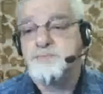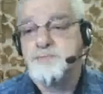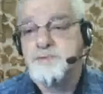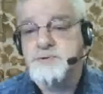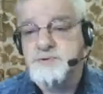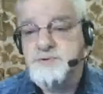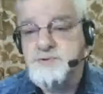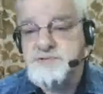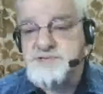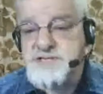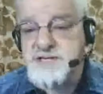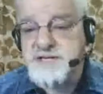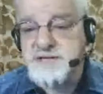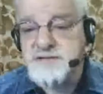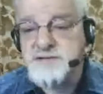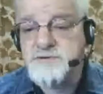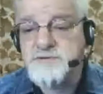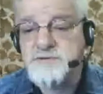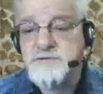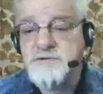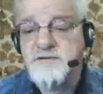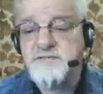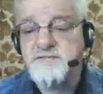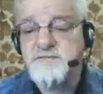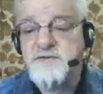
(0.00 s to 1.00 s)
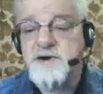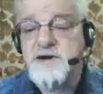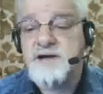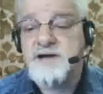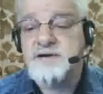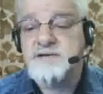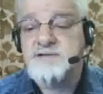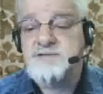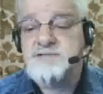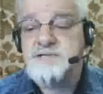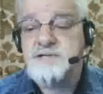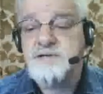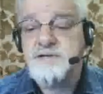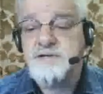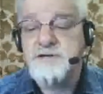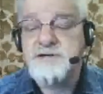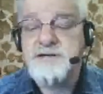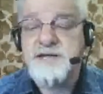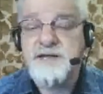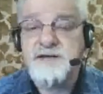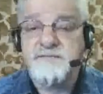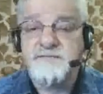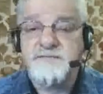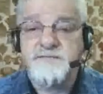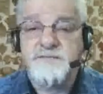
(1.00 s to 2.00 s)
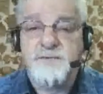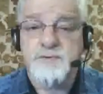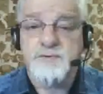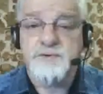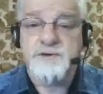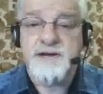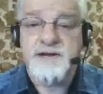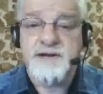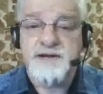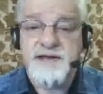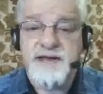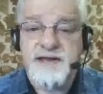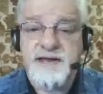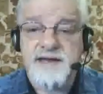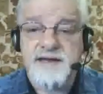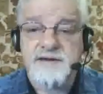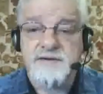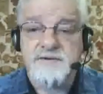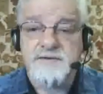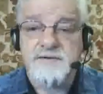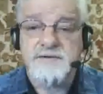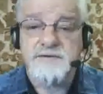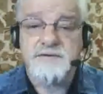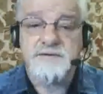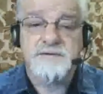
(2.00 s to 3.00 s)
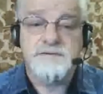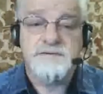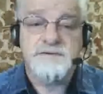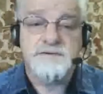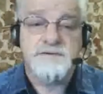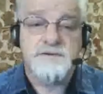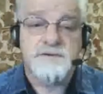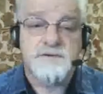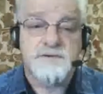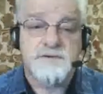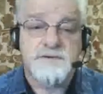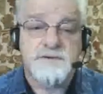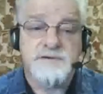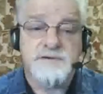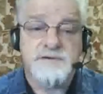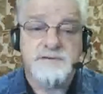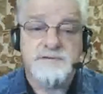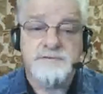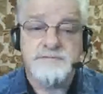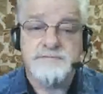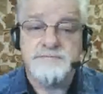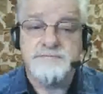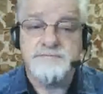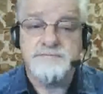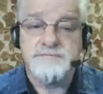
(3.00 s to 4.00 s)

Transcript: cruising through the files looking for an error or